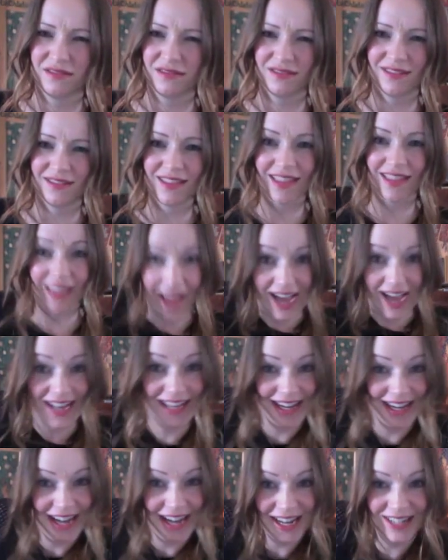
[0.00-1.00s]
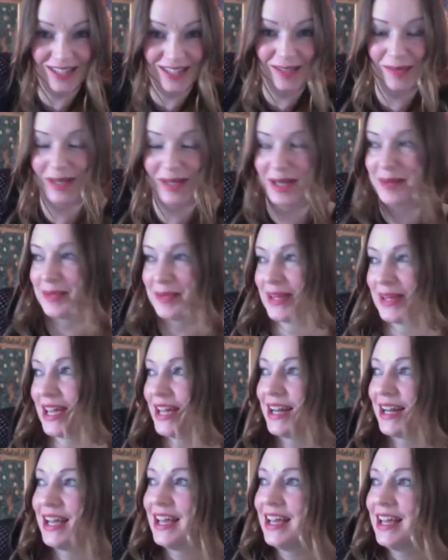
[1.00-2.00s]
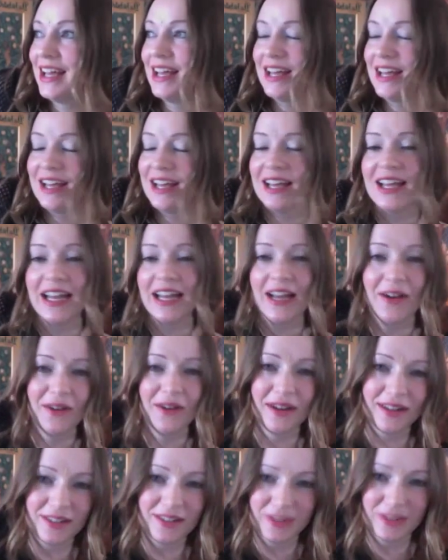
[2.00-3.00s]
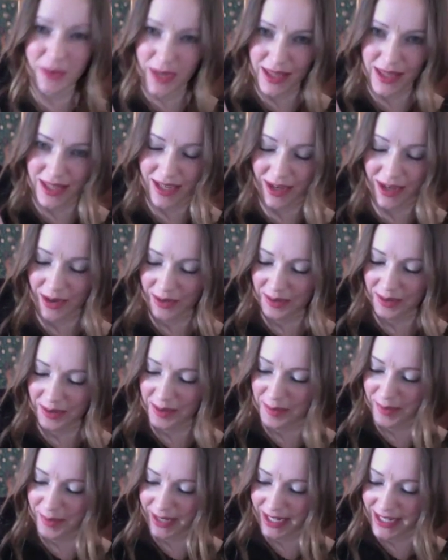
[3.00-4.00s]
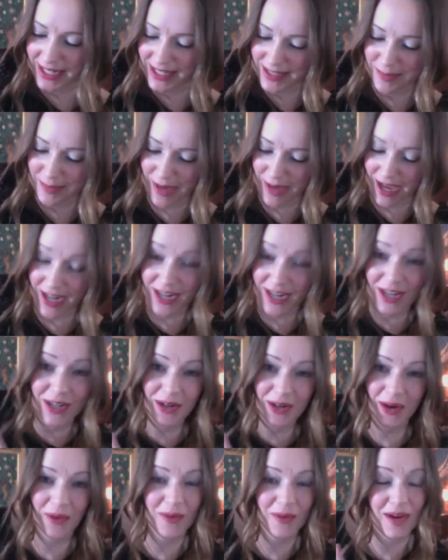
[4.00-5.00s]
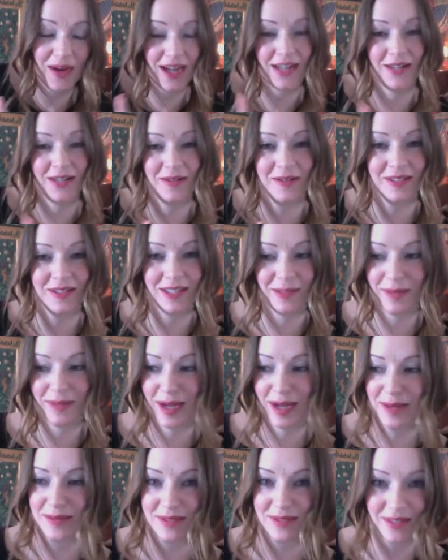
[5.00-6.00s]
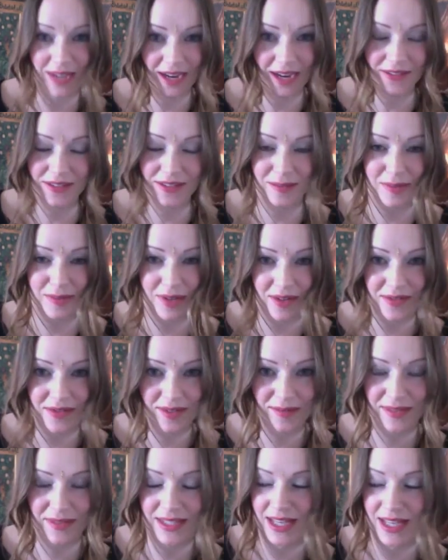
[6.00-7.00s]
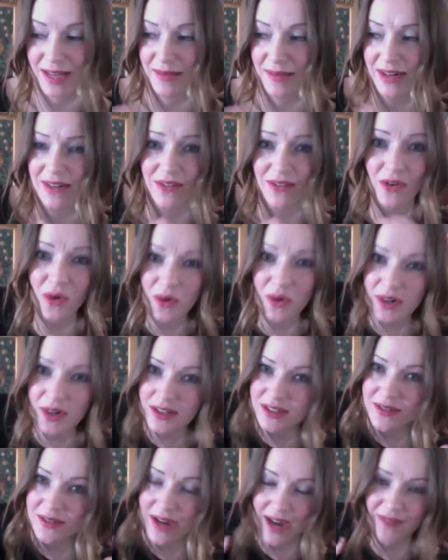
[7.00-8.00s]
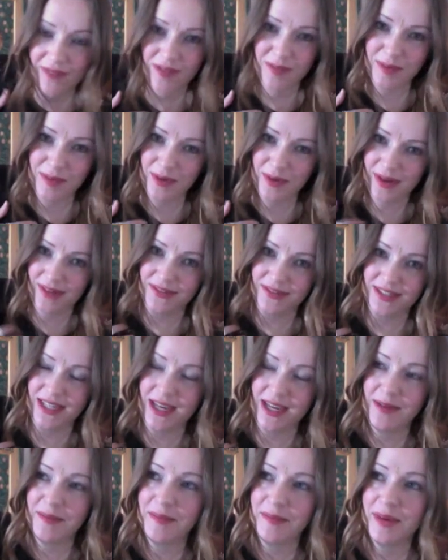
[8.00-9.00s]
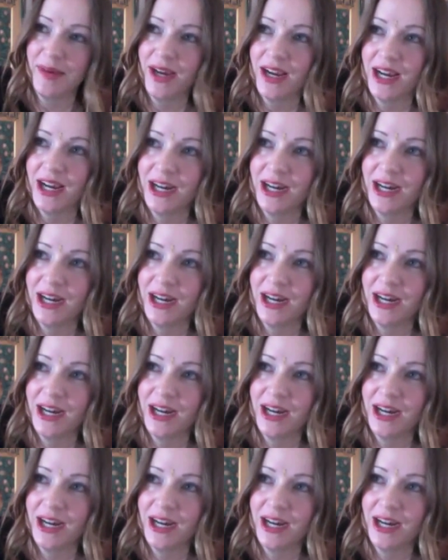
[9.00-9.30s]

that can actually be a complaint. Do I think all complaining is bad? No, I don't. Sometimes you have to blow off some steam. And of course you have to blow off steam. But